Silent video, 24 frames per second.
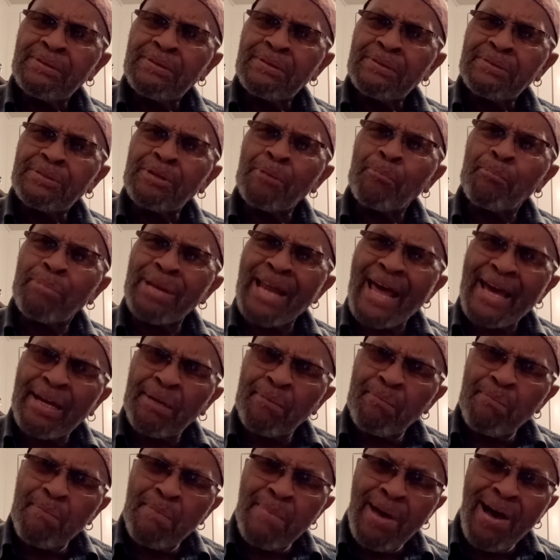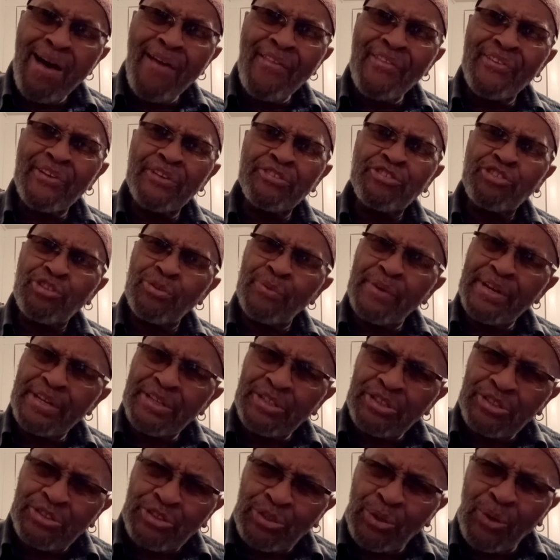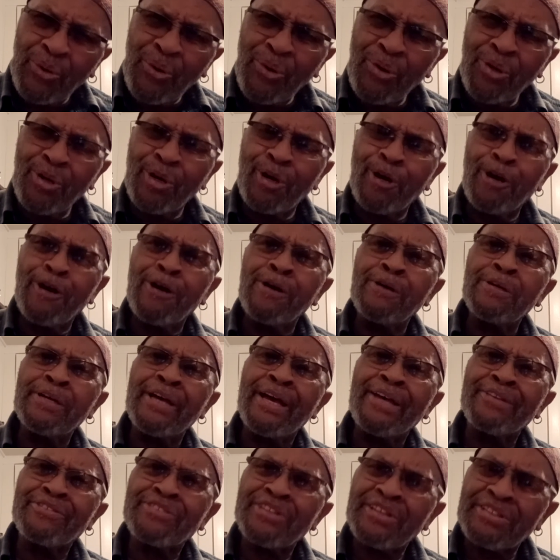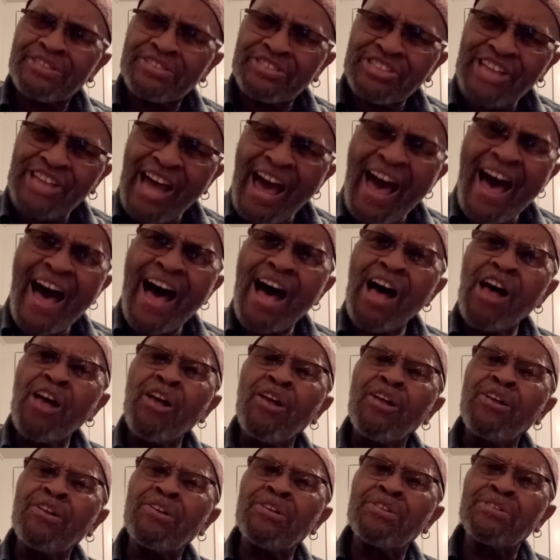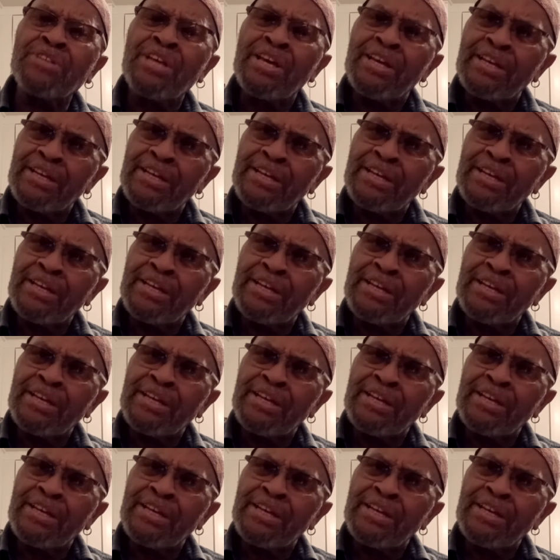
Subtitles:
the black mothers to endure as their childhood